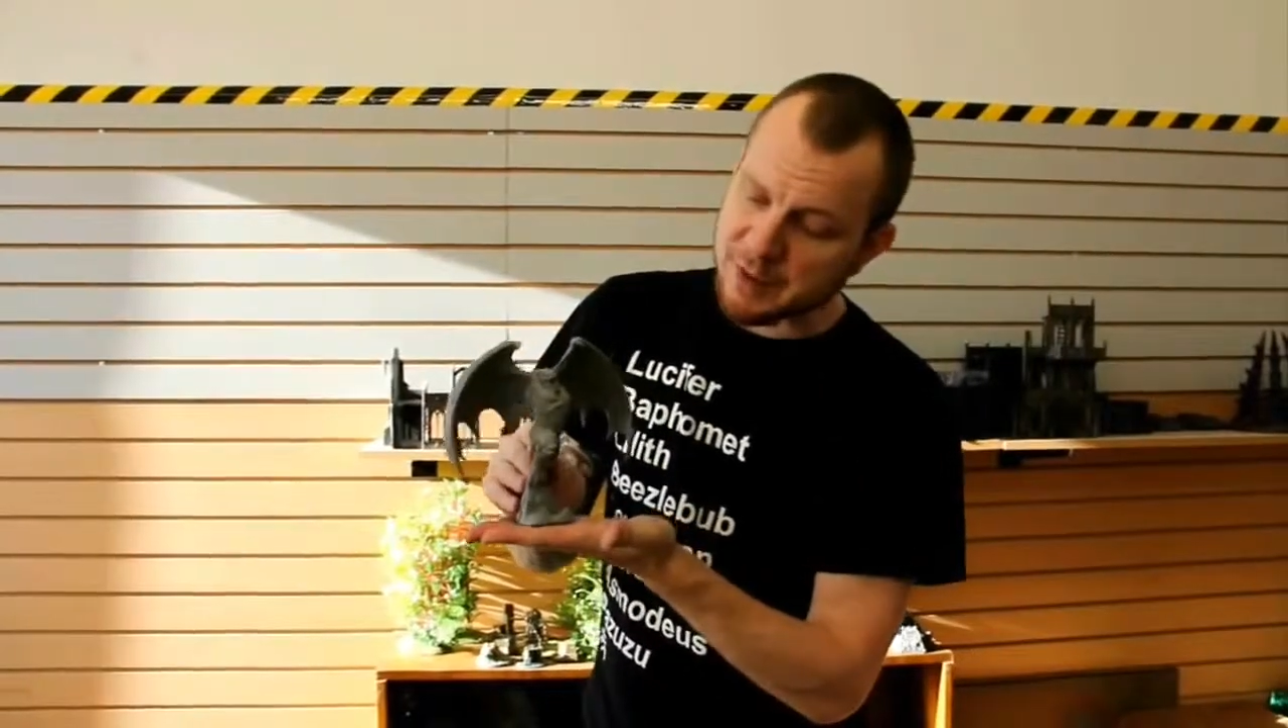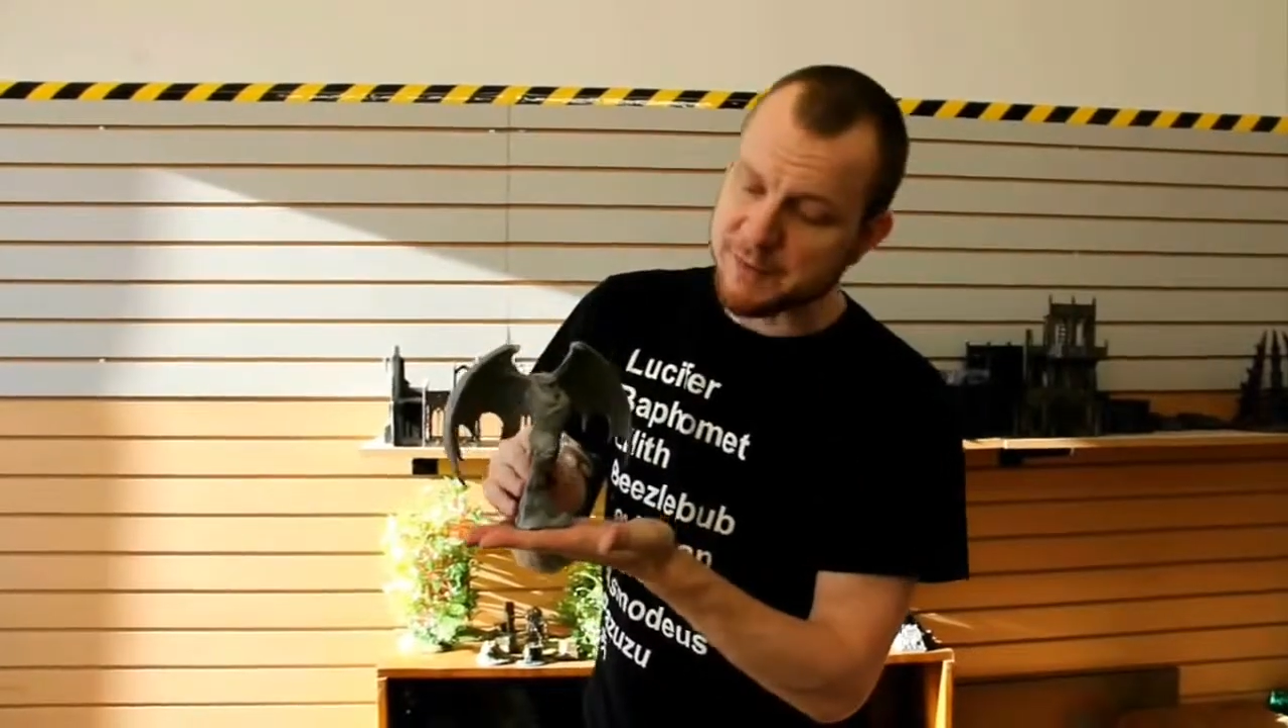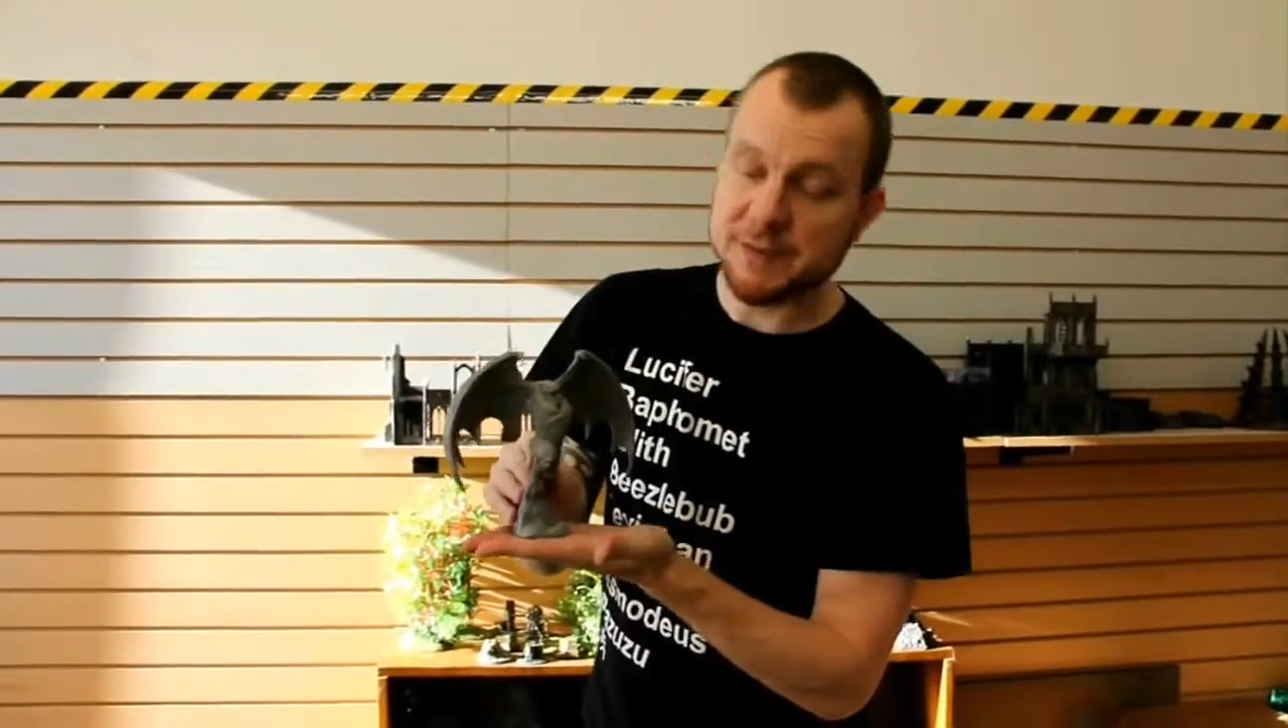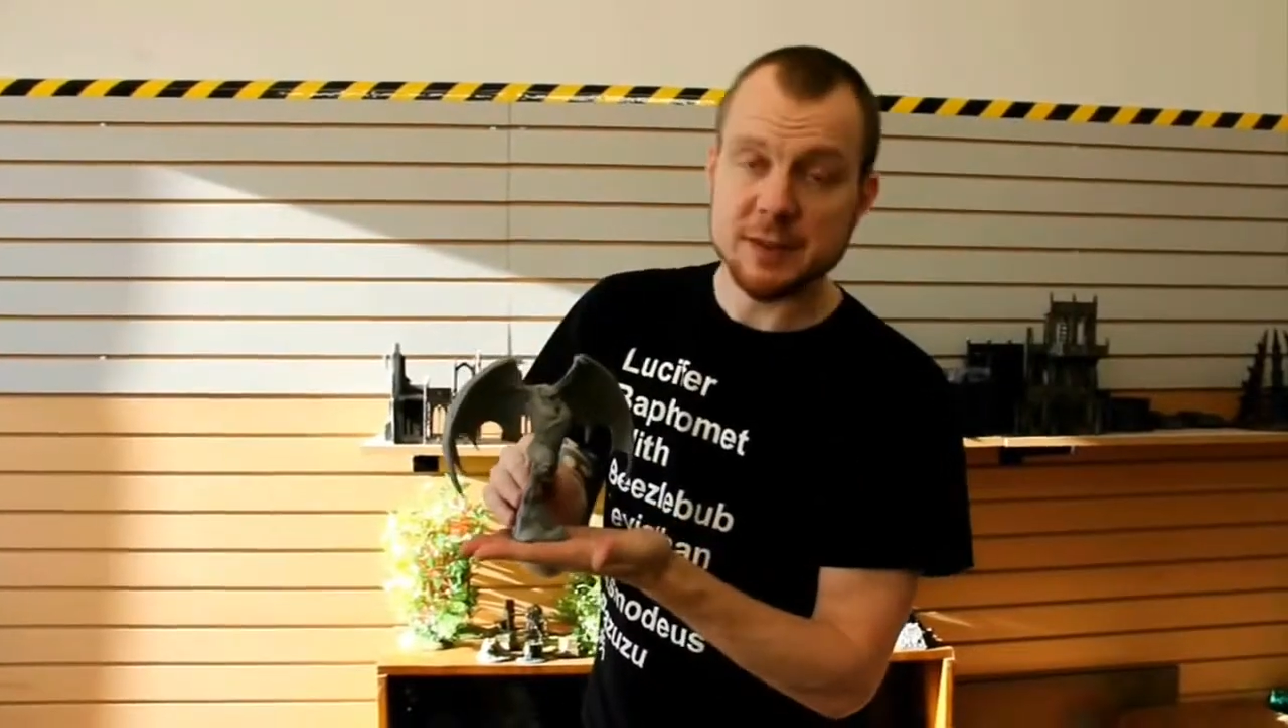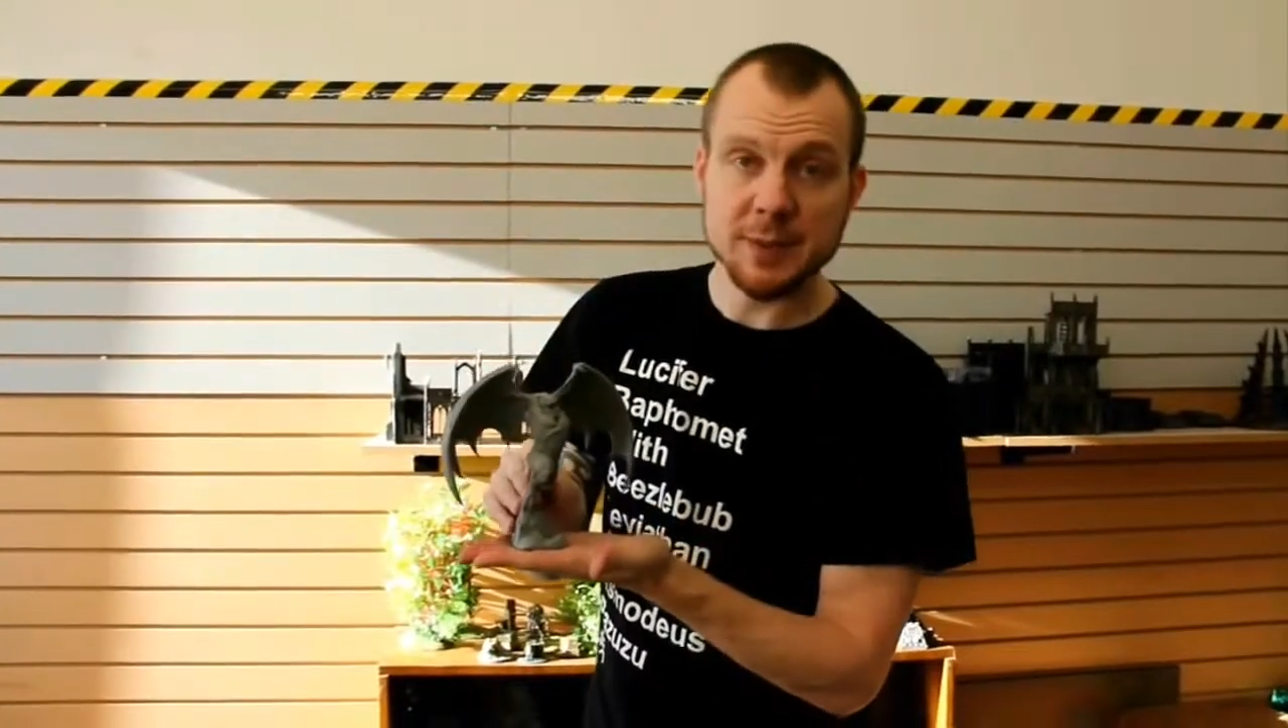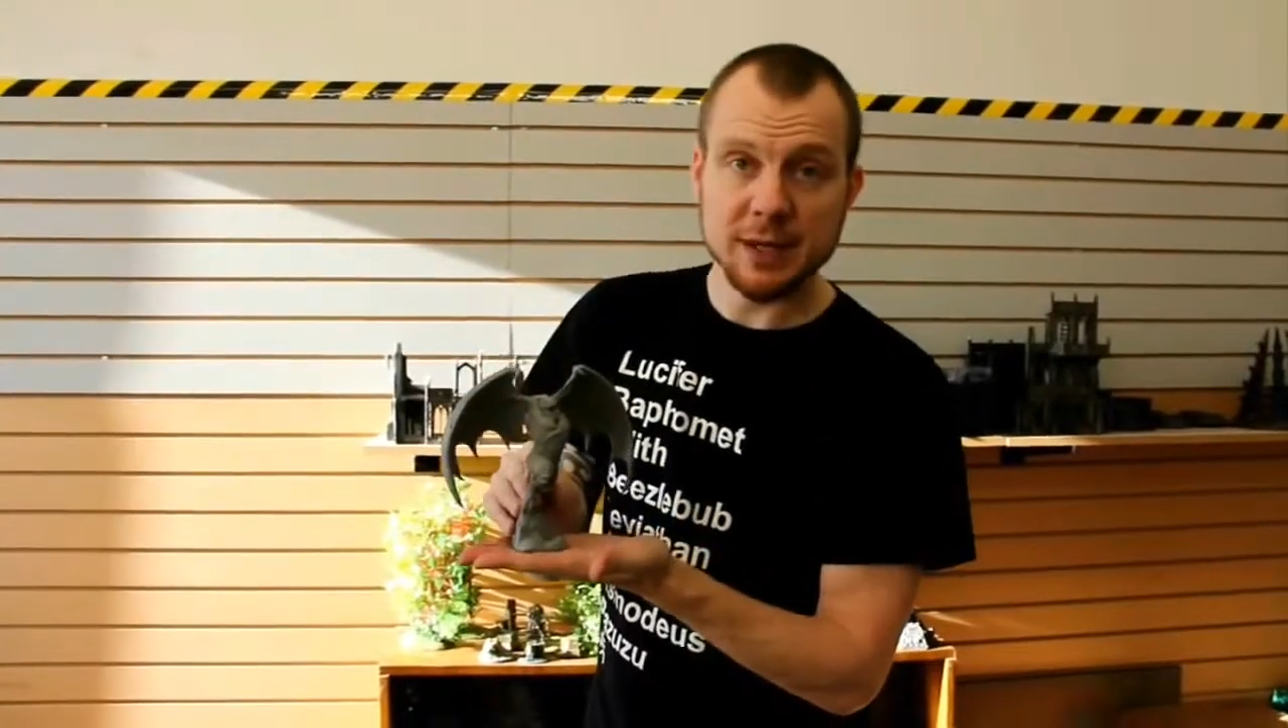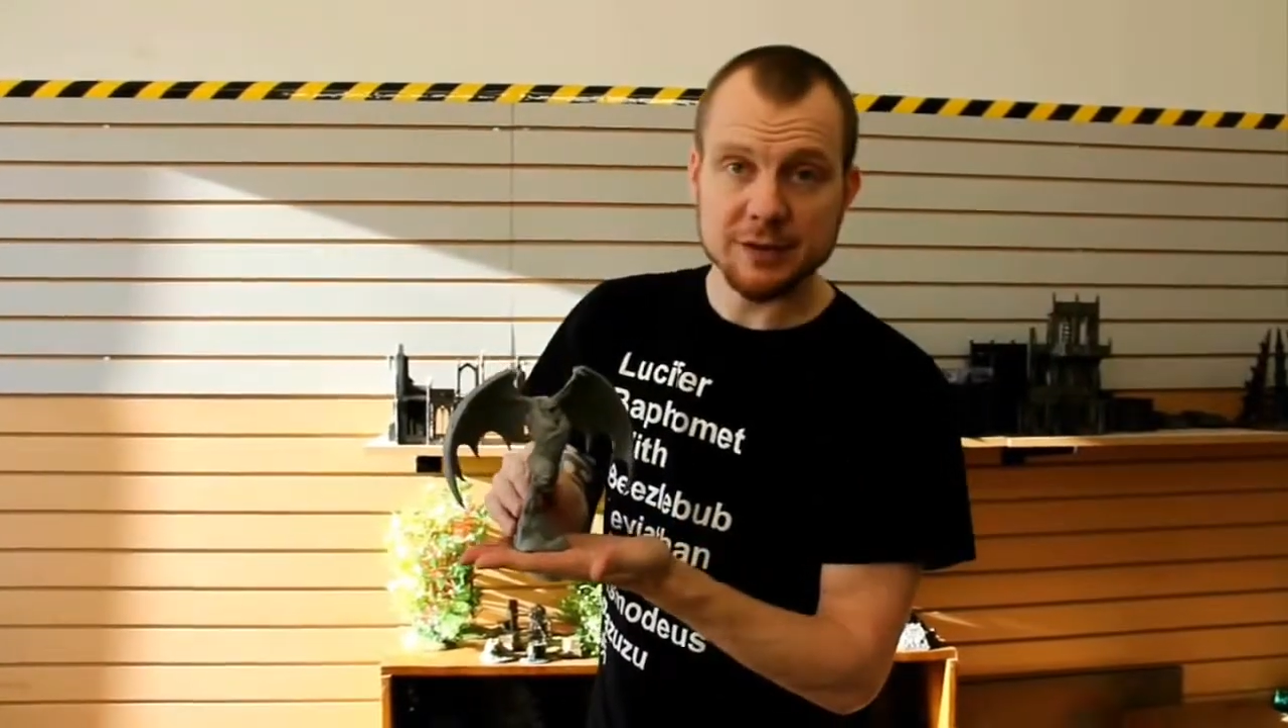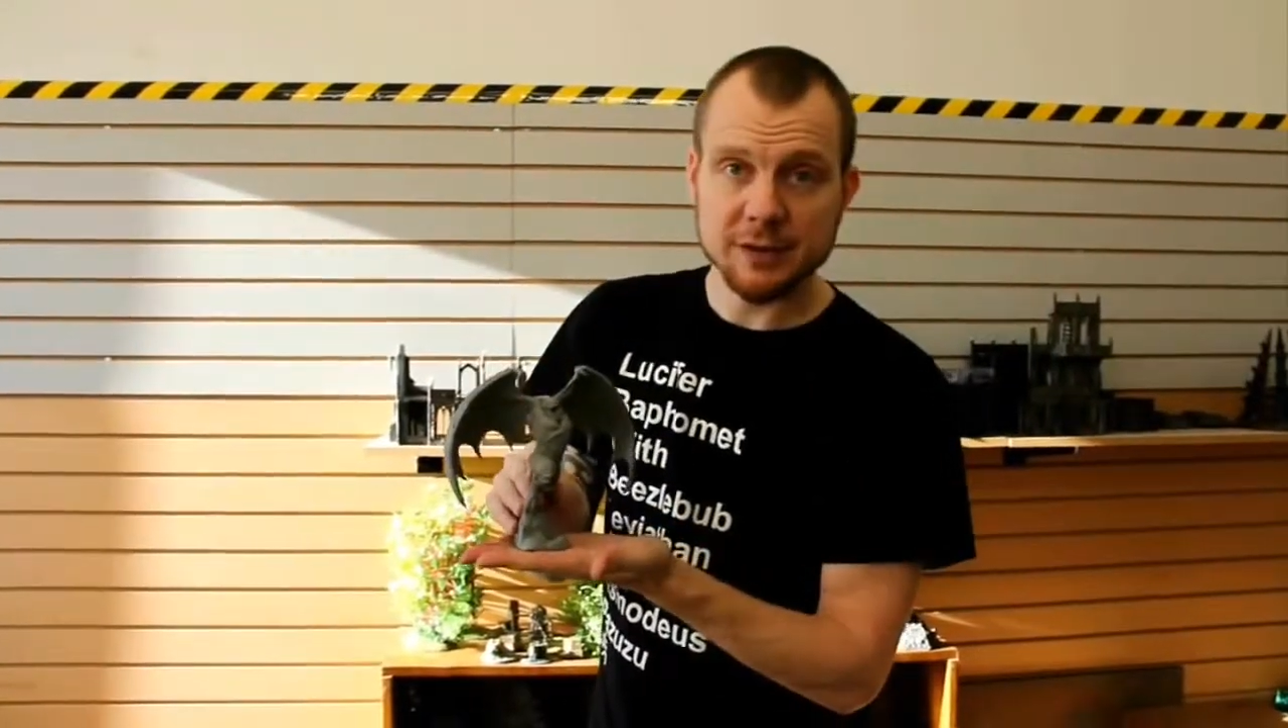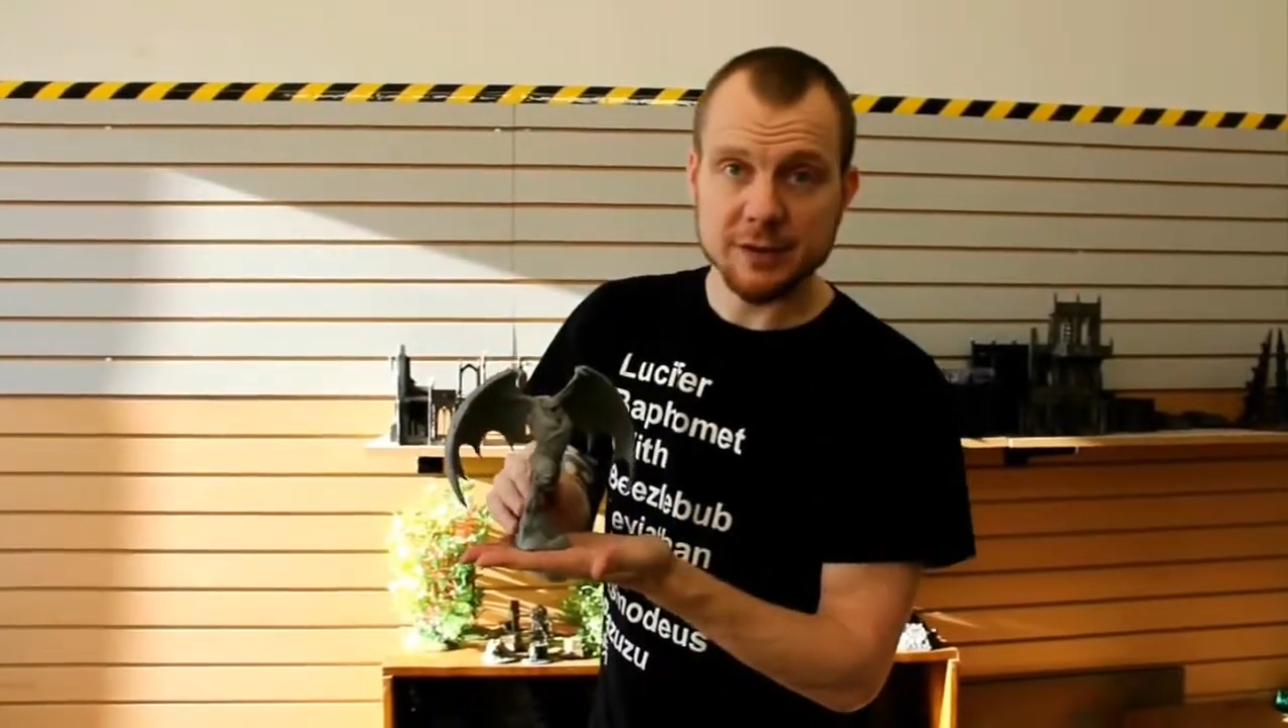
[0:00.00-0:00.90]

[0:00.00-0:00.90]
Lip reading: by 50 base